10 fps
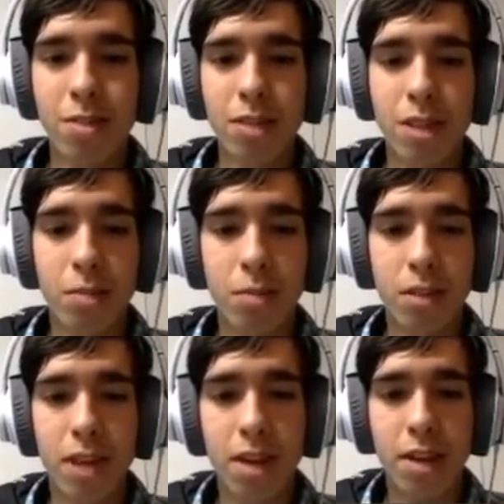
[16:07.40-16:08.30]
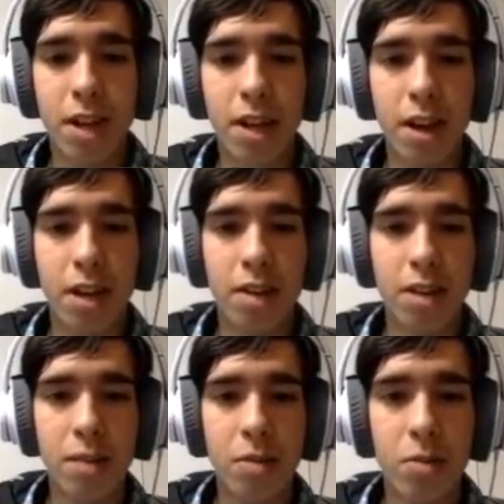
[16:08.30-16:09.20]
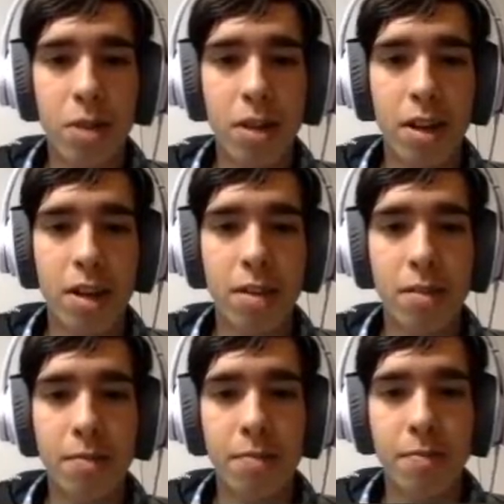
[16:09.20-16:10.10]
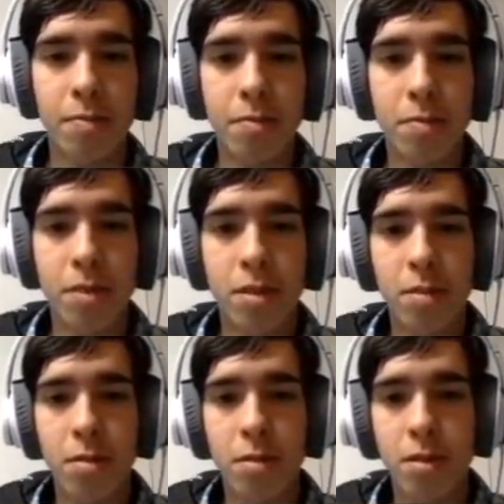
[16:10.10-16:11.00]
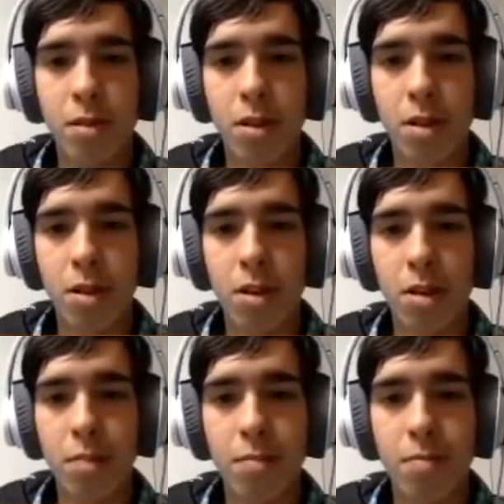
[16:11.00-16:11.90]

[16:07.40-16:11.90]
We need to put down that kinetic steam turbine again. No, you need to...